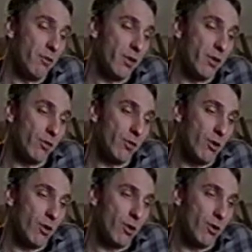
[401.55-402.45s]
that it's
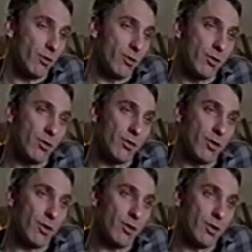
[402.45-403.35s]
not hard to
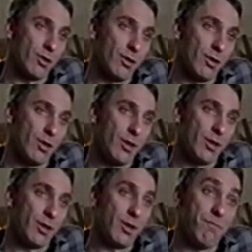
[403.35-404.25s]
start
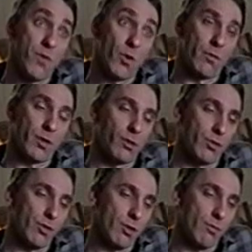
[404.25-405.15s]
involving
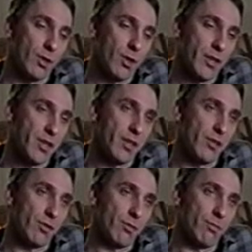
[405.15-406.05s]
yourself in
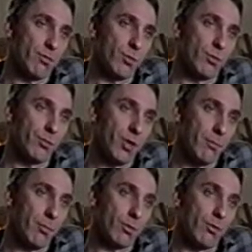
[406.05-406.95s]
ideas of full
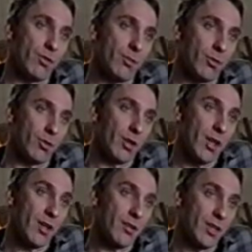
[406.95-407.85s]
temporal
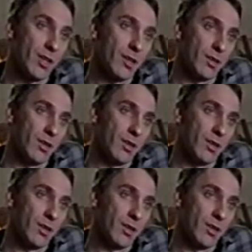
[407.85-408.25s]
simultaneity.